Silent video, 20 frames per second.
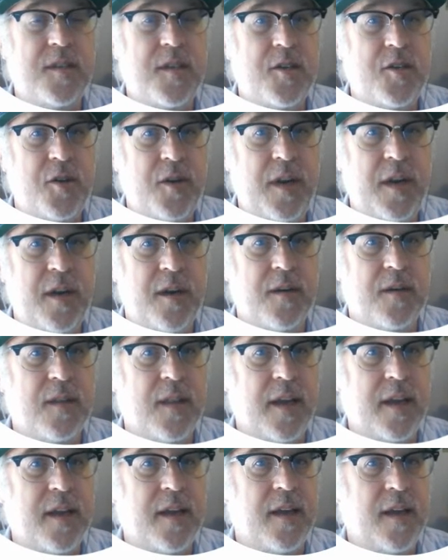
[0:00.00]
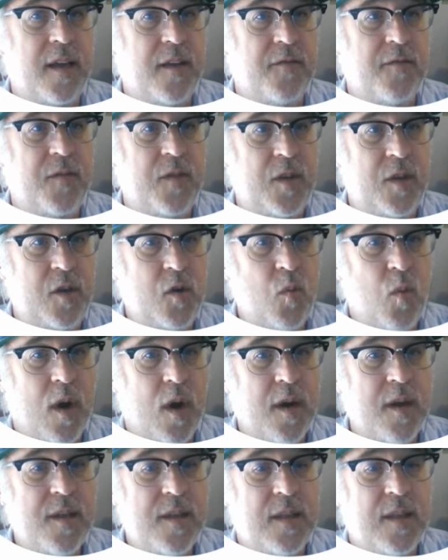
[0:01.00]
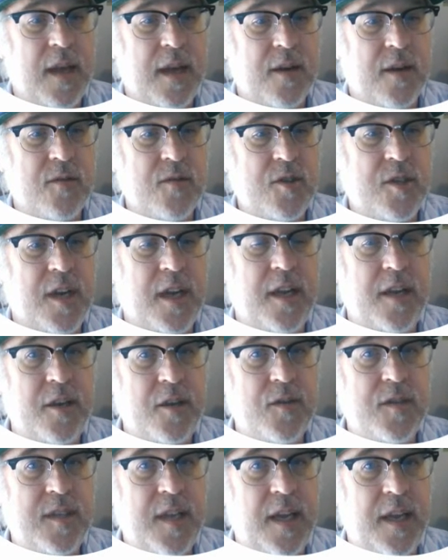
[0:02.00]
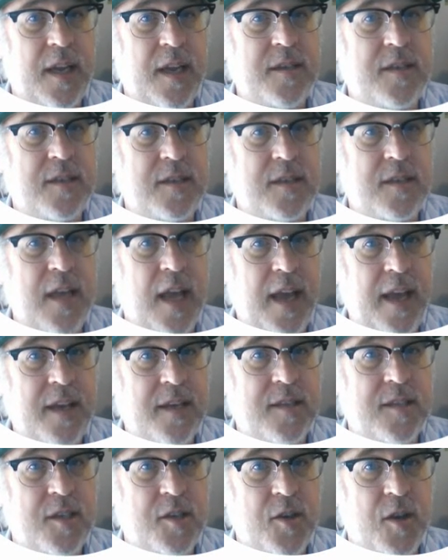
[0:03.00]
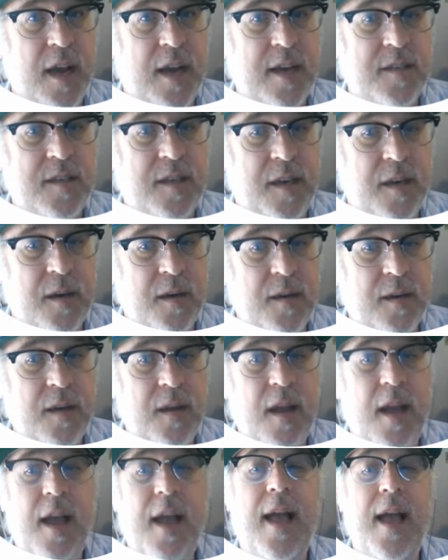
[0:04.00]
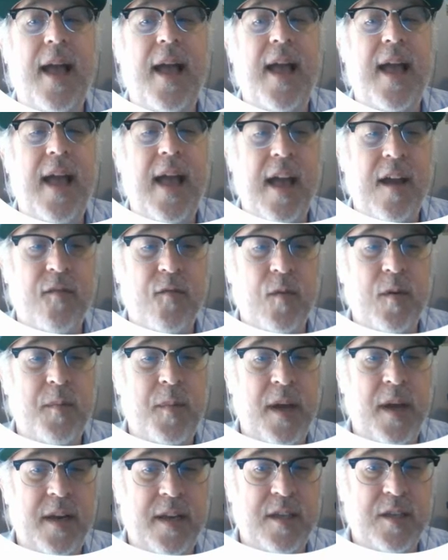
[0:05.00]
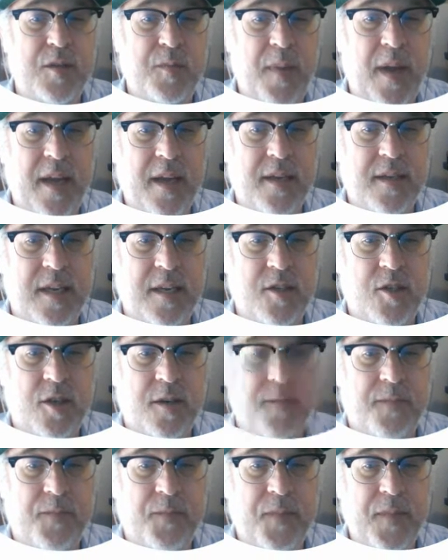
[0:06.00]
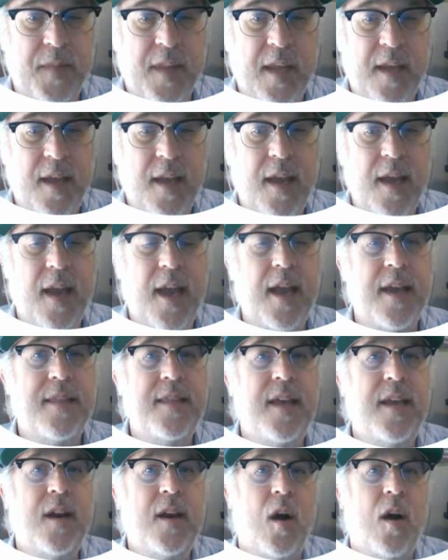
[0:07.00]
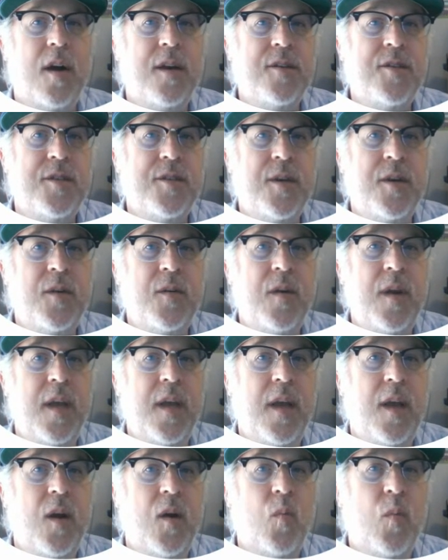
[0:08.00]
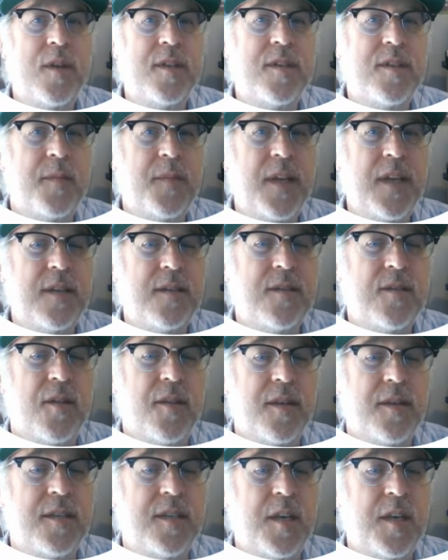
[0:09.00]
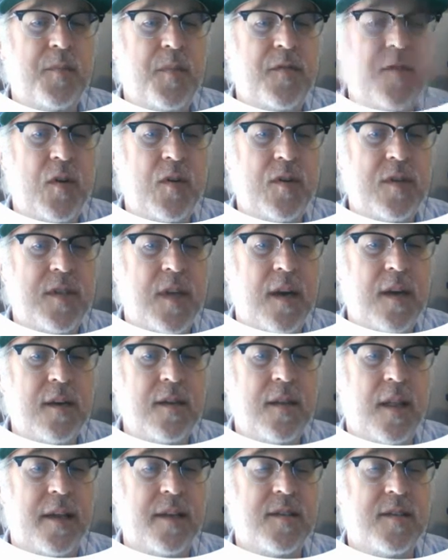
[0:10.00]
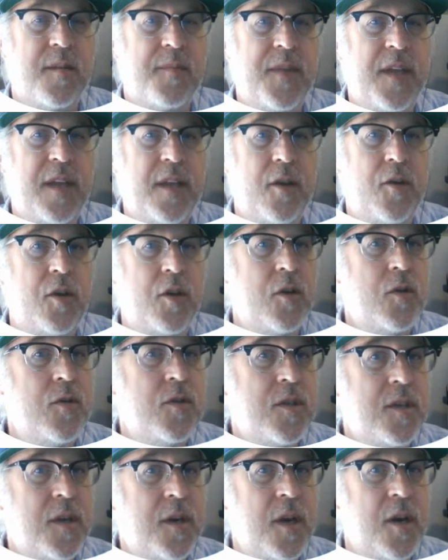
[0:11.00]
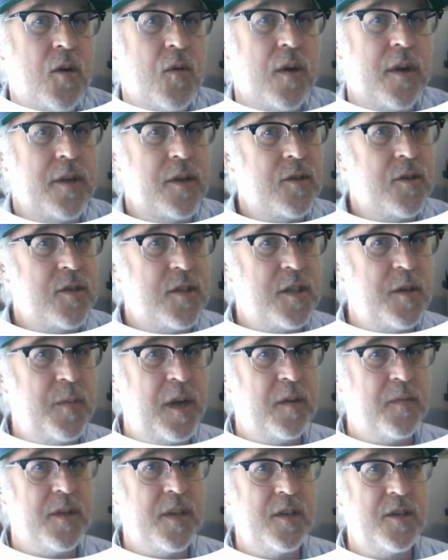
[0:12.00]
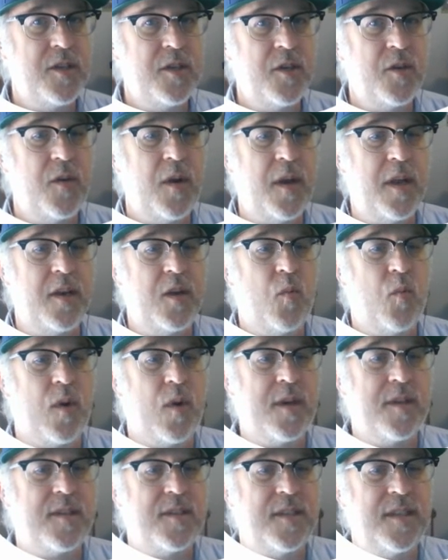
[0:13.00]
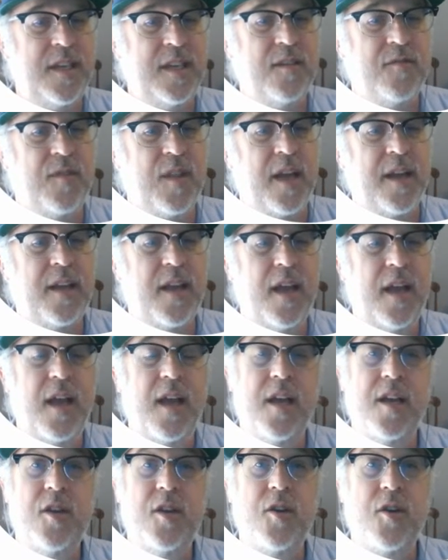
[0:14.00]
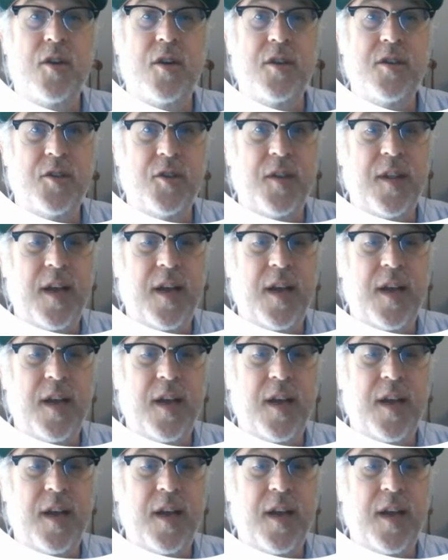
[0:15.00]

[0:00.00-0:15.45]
Did you hear? Like if you walk in the lounge and you say, hey, did you guys hear? Everybody is paying attention. And then also, when something is on the tip of your tongue, like something you used to know or used to be able to do, and you want to see if like you can do